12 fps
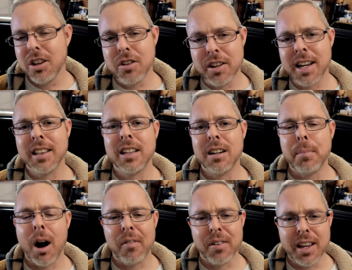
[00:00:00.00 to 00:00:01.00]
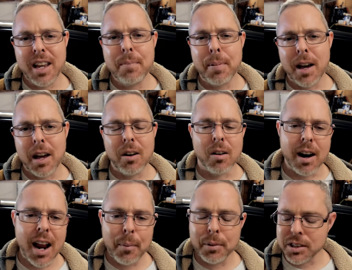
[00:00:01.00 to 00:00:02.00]
you get them off of eBay
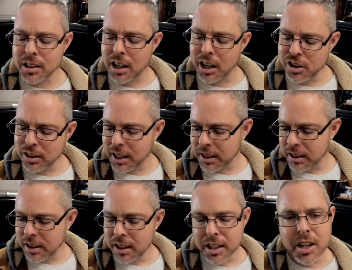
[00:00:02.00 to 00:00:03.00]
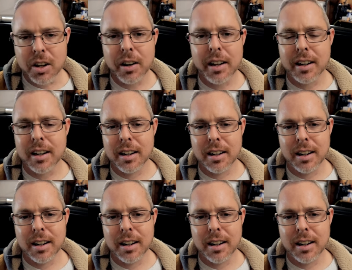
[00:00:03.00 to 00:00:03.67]
or Amazon. You're like, you know what?